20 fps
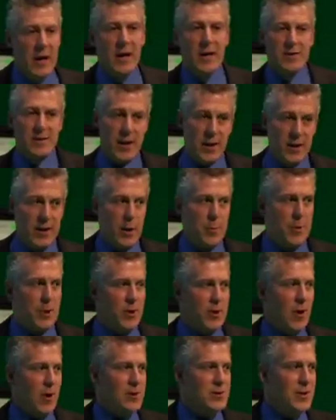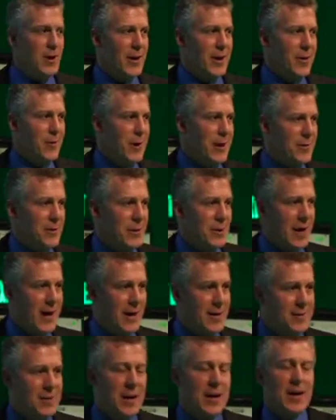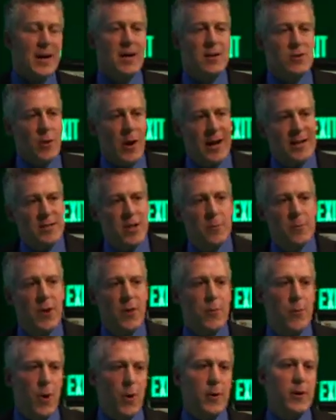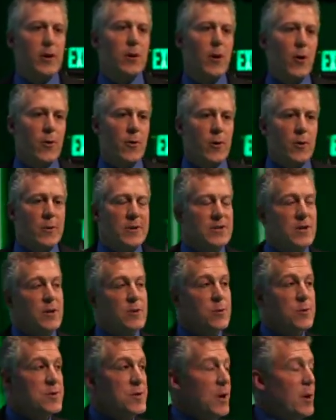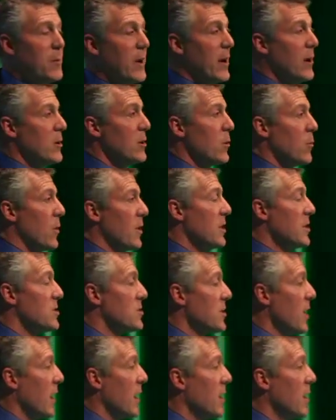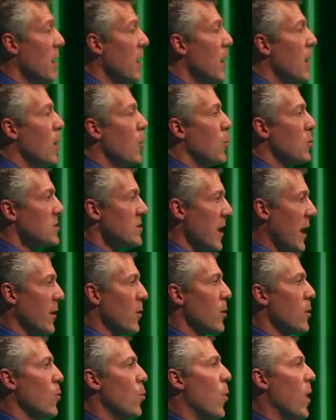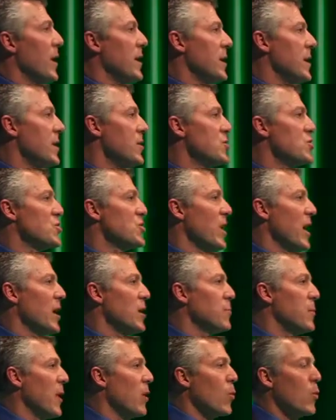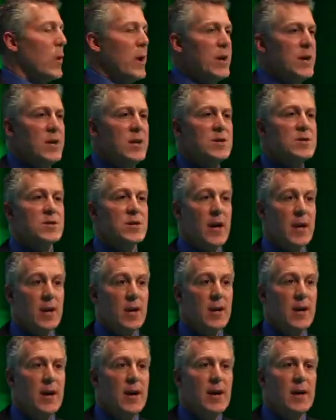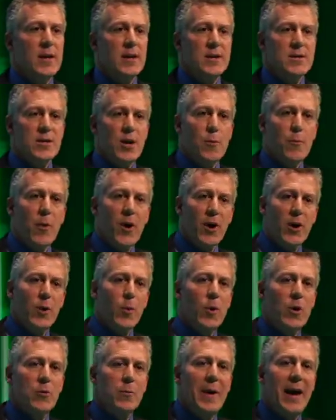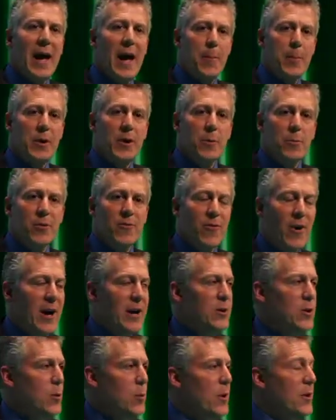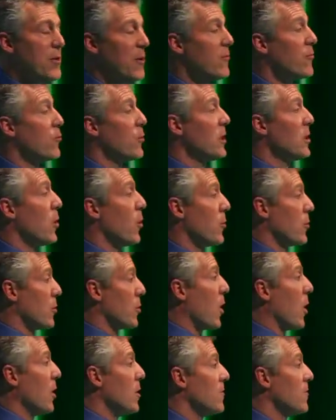He's got a couple of cars lying around the lot. So ask him to throw in a loaner, and what's interesting about it, what he said, was not only what he said, but when he said it. He said, Marty, we would be happy to provide you with a free loaner car.